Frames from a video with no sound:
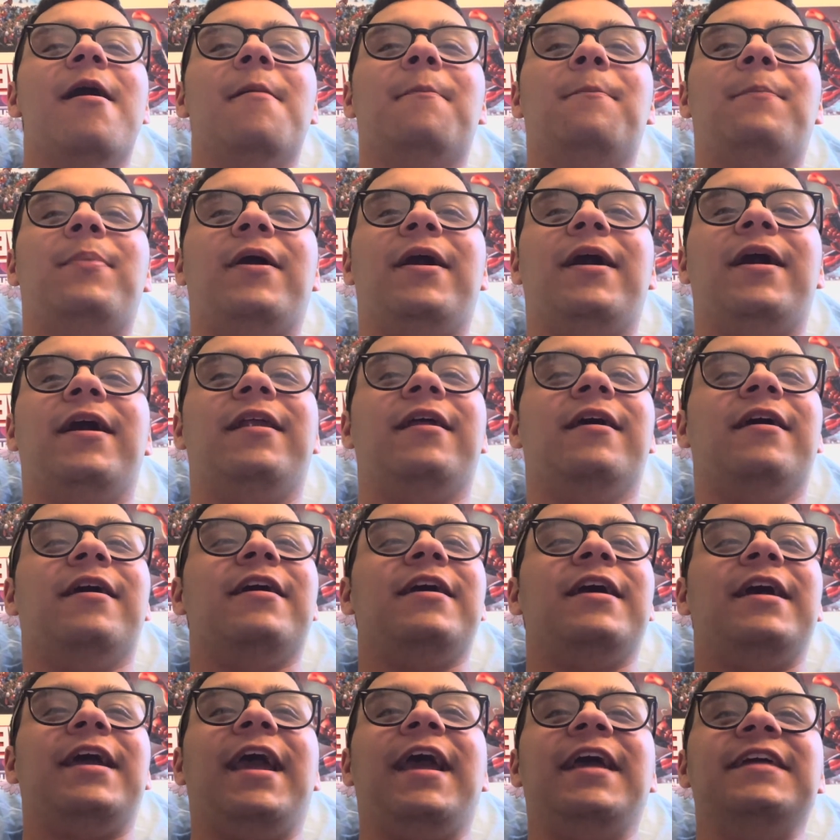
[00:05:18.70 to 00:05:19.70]
but
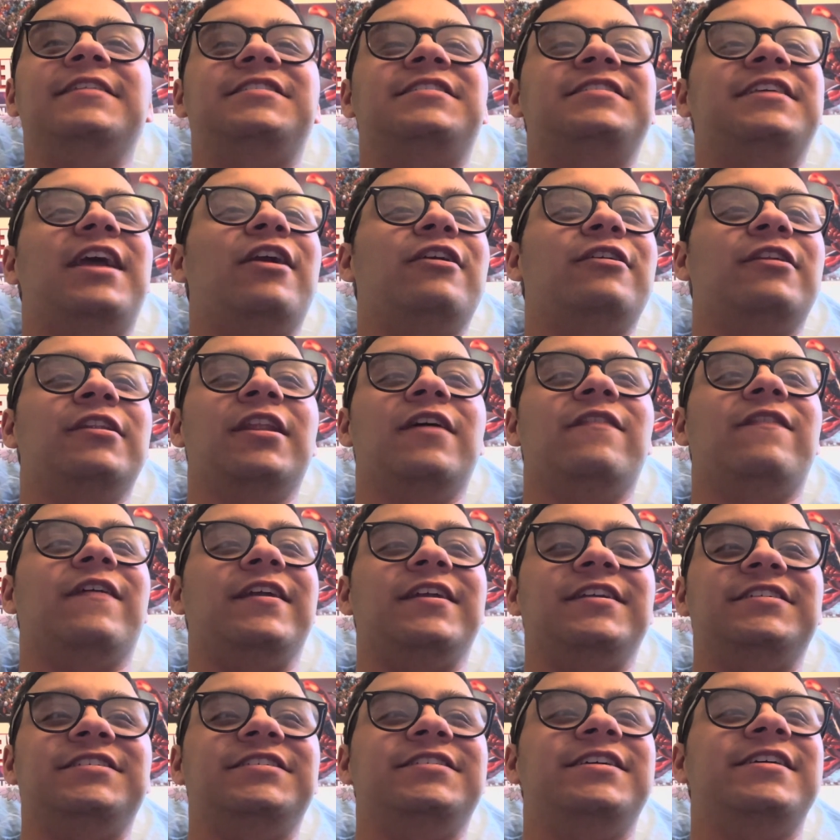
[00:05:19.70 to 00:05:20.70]
it scared the
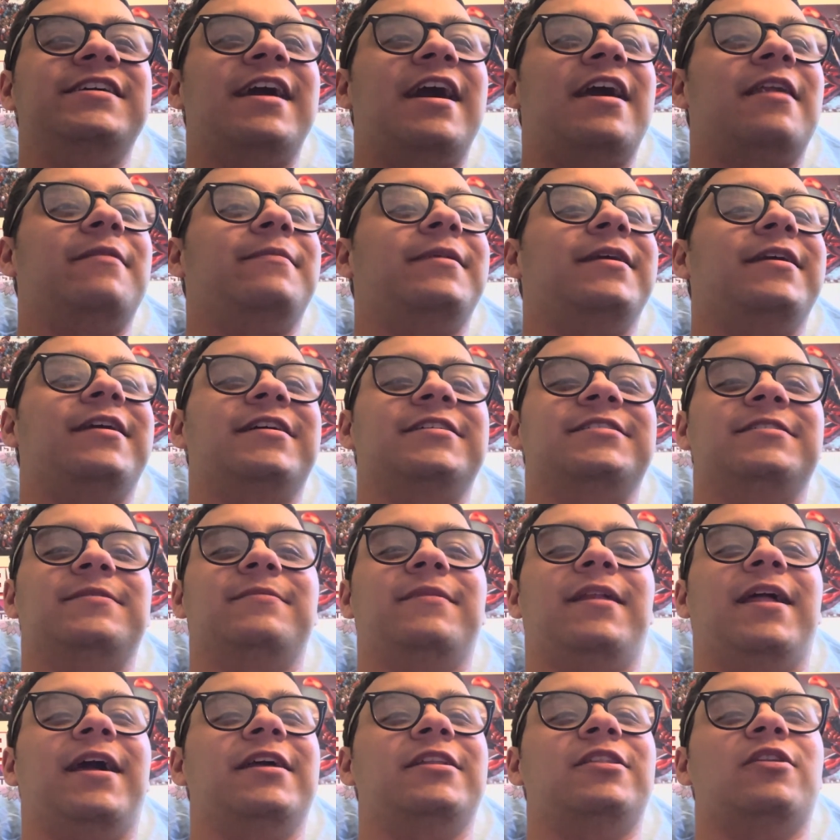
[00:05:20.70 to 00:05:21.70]
living shit out of me, because
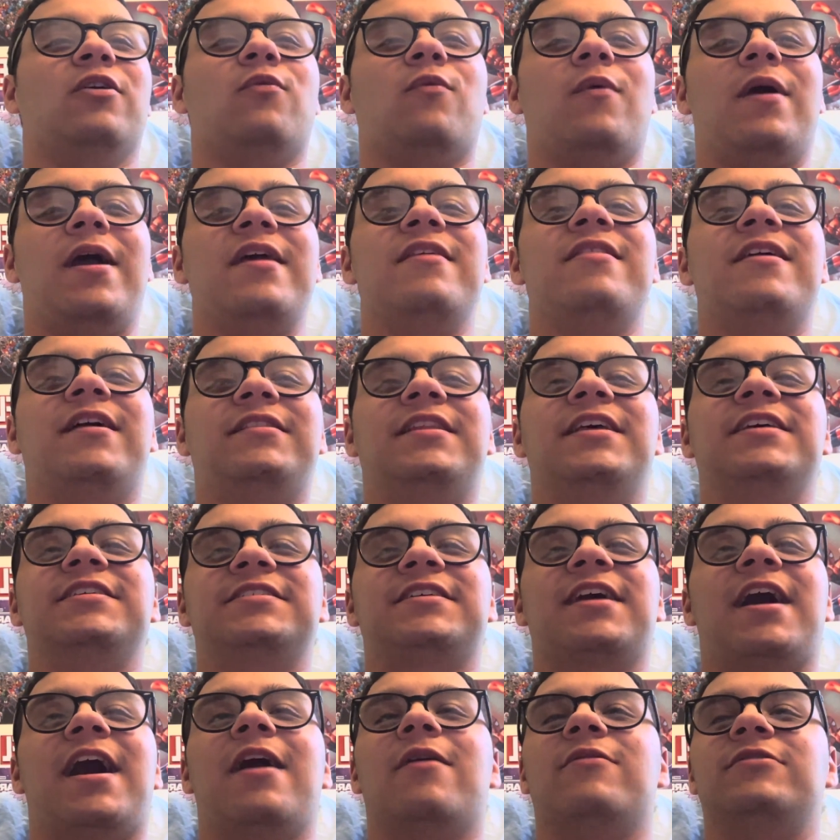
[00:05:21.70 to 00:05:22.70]
I'm like, the way that this
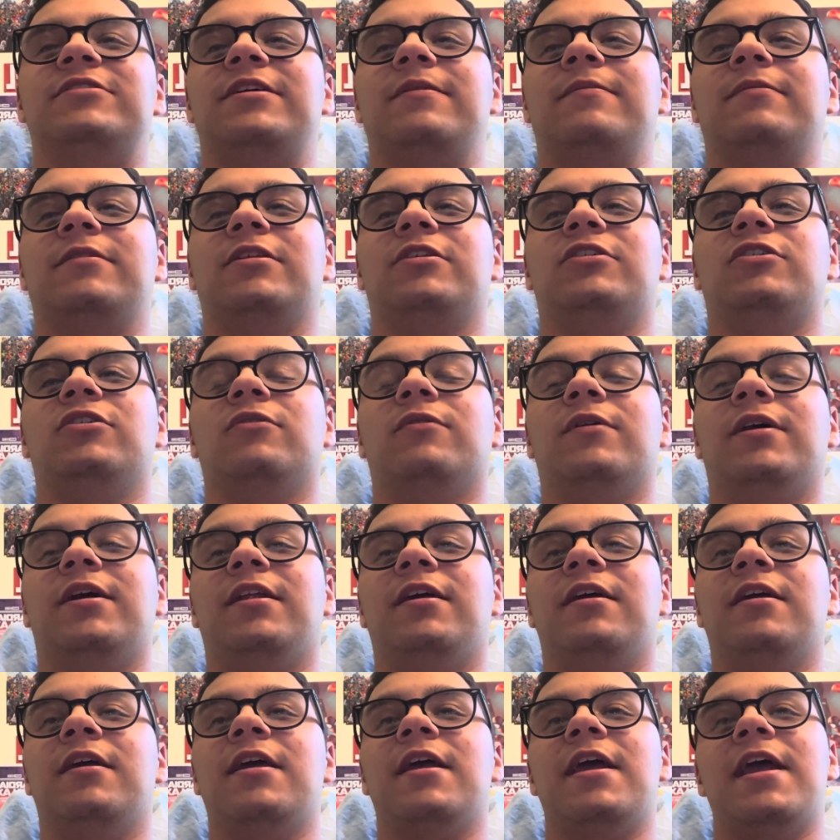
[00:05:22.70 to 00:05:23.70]
guy was able to do
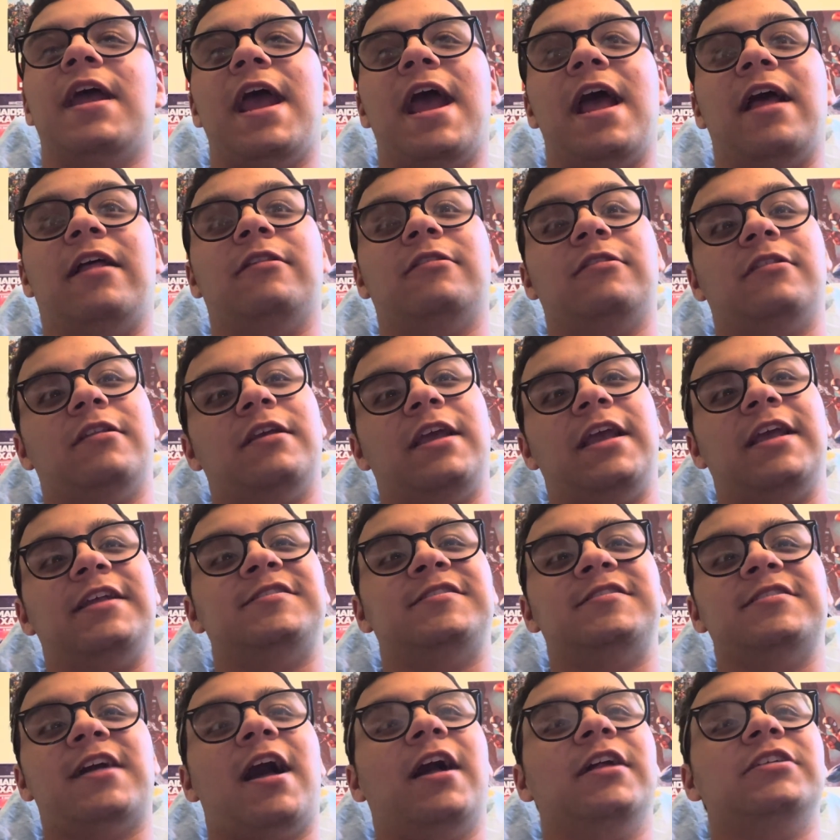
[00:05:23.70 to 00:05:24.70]
it, and
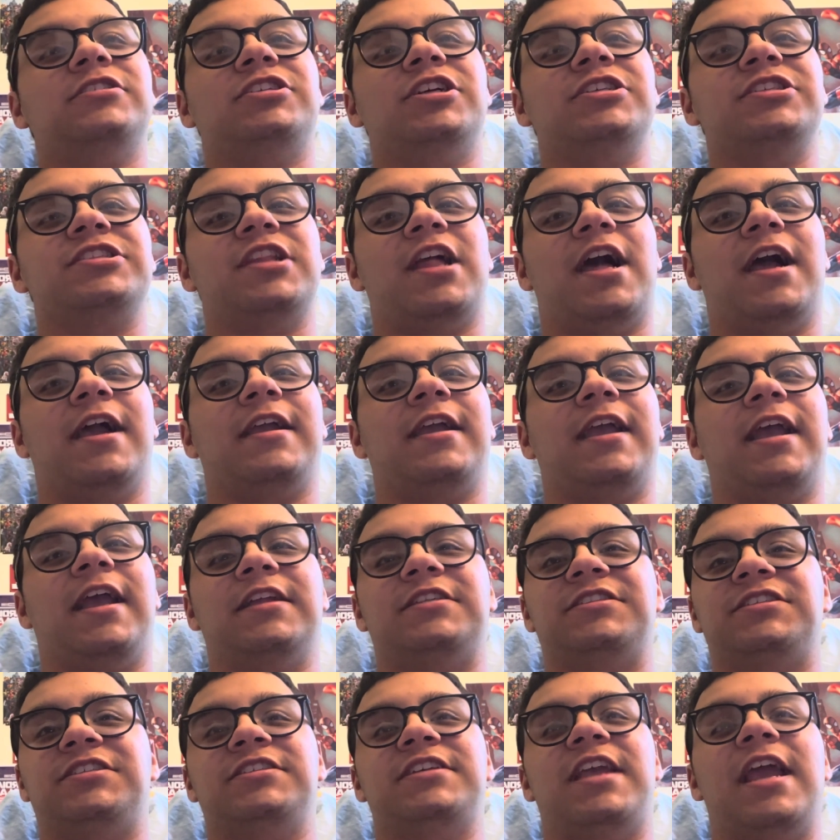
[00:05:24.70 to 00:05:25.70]
it's not just, like,
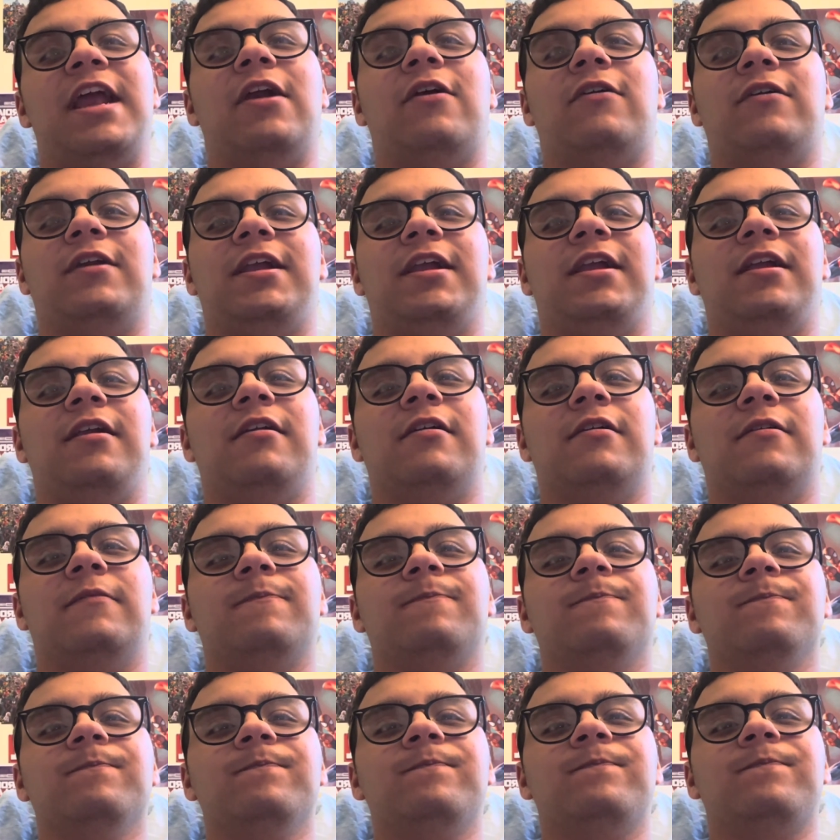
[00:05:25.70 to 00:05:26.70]
it's scary.
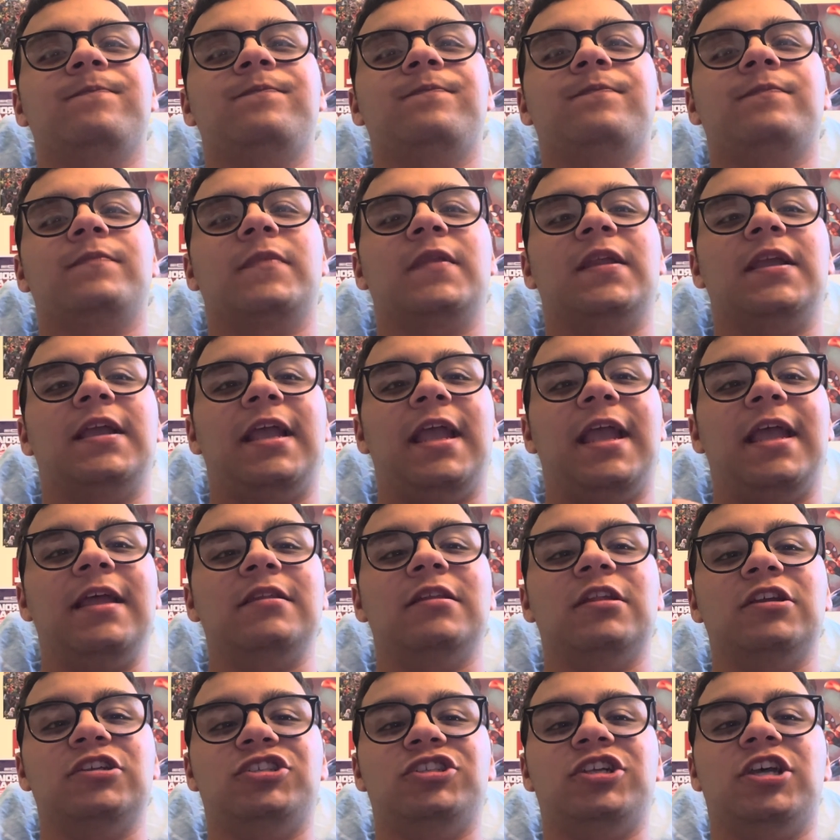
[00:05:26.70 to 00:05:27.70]

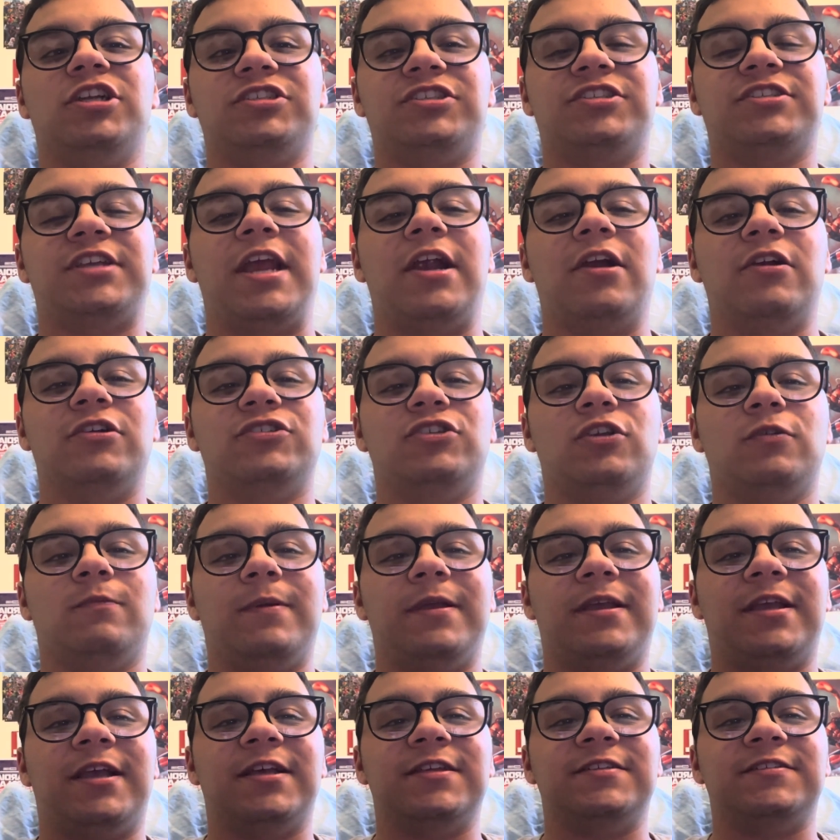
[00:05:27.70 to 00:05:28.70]
It legit scares you
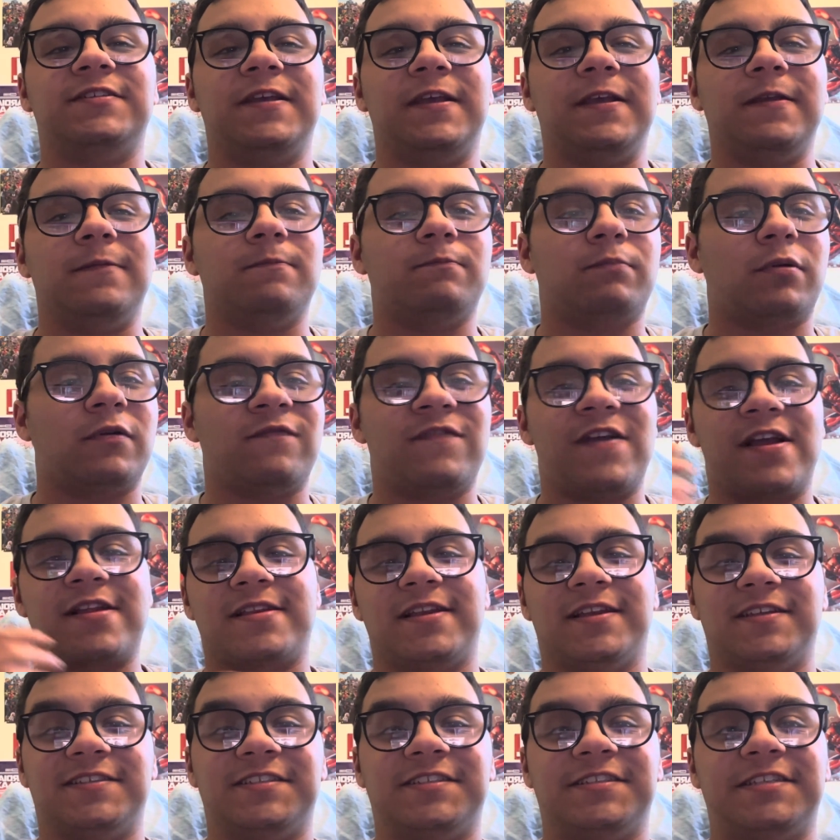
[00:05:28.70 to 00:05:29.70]
because he
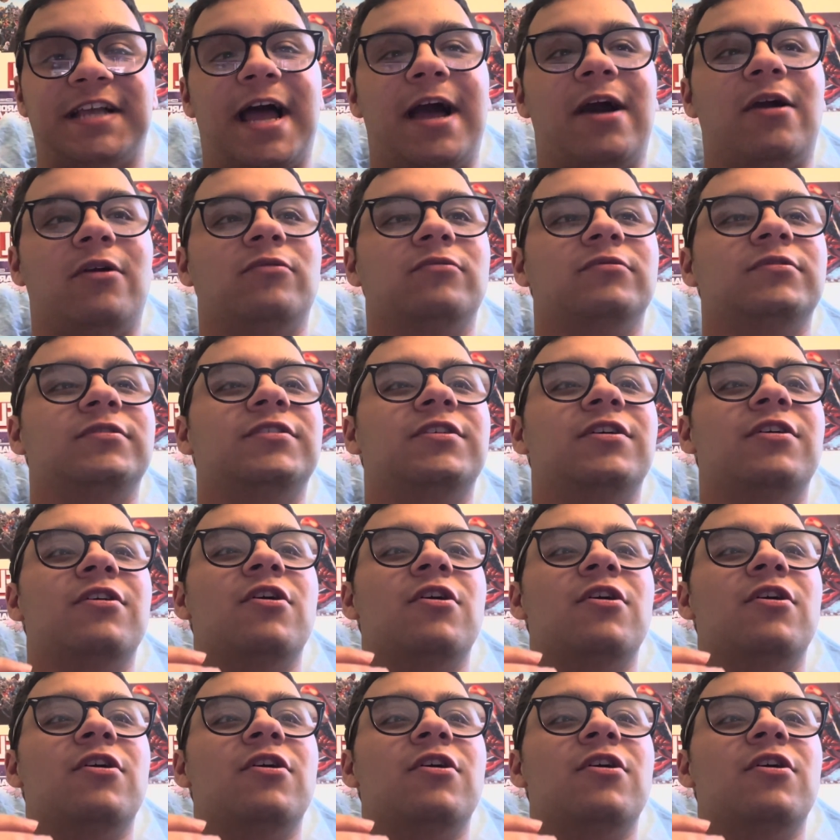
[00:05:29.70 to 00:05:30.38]
perfected sound